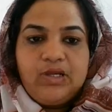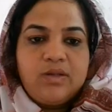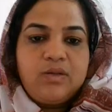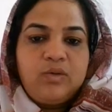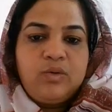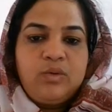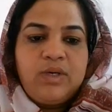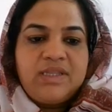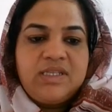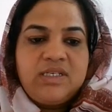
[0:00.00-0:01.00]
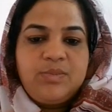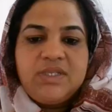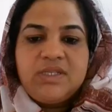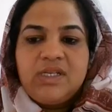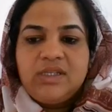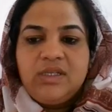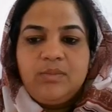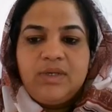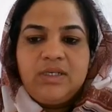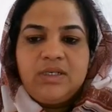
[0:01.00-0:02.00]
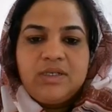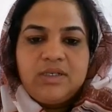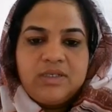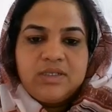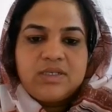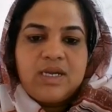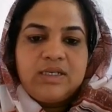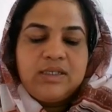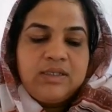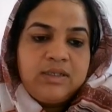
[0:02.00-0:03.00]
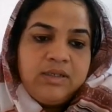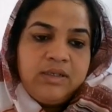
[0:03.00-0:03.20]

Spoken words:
So SCTP is nothing but standard